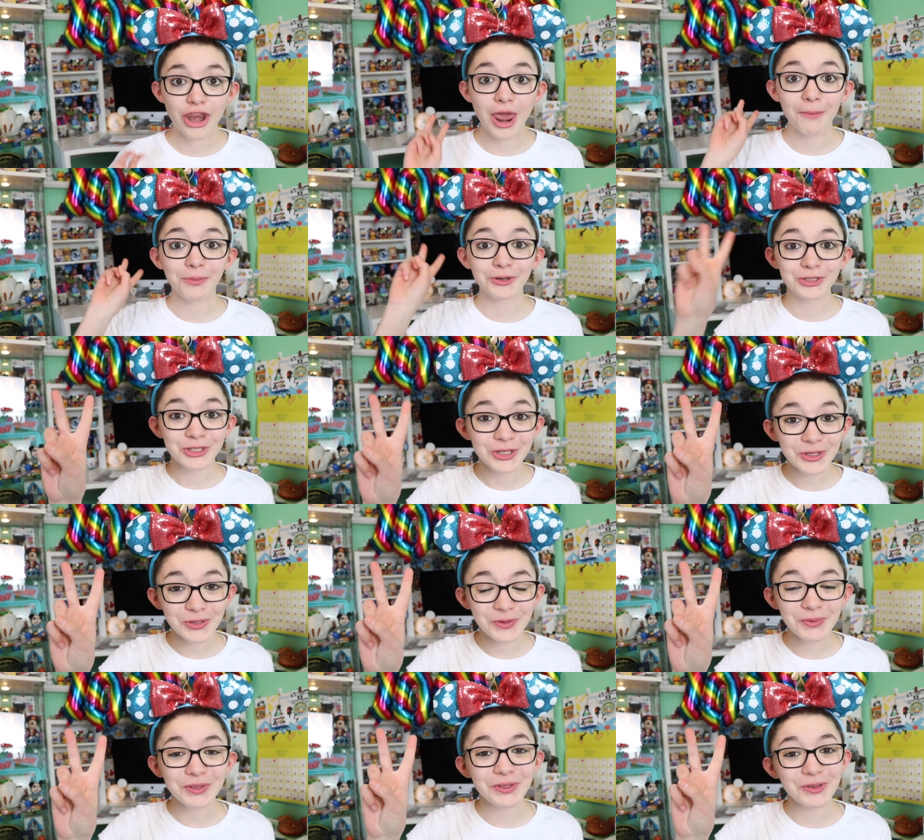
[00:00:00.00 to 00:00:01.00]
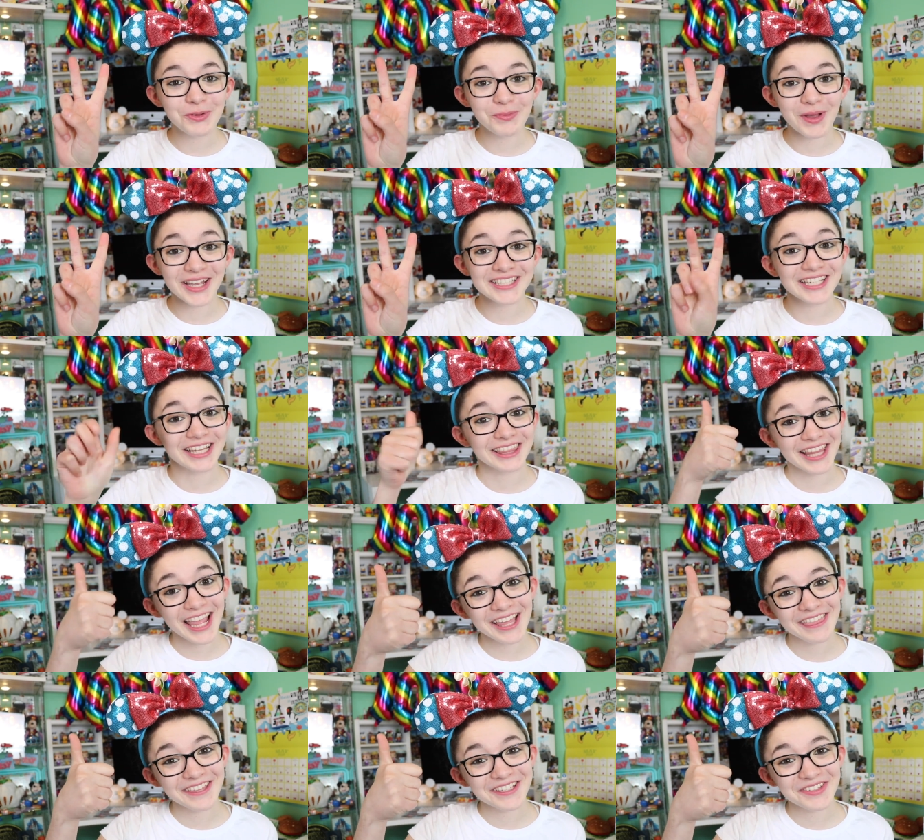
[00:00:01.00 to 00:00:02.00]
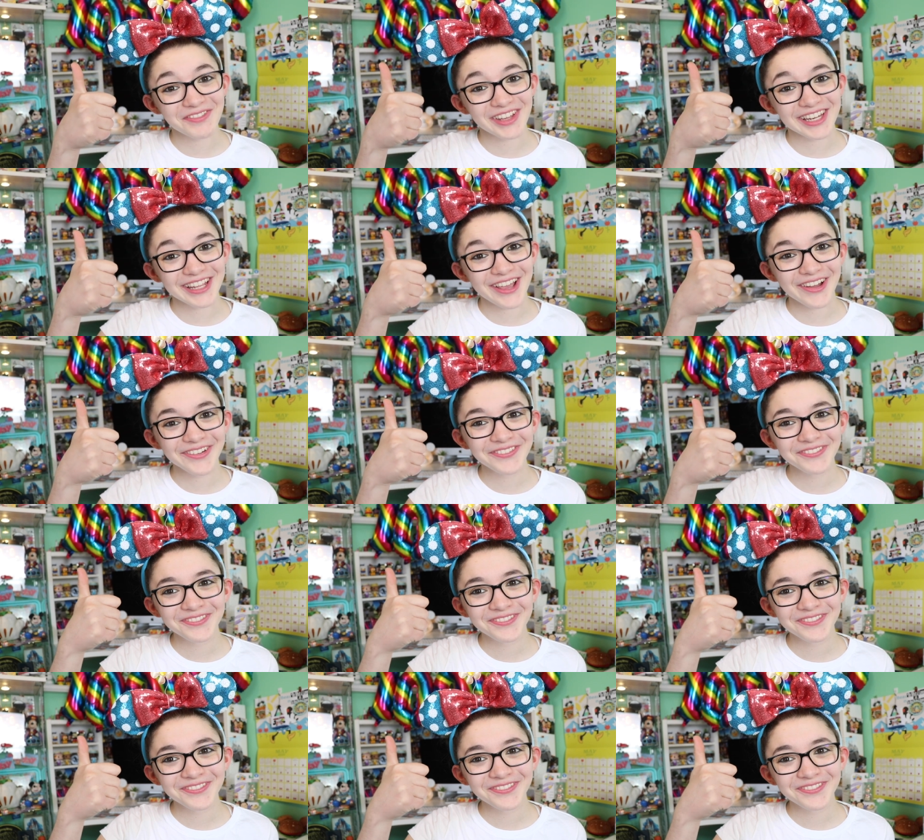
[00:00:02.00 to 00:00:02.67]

Number two, you must like this video.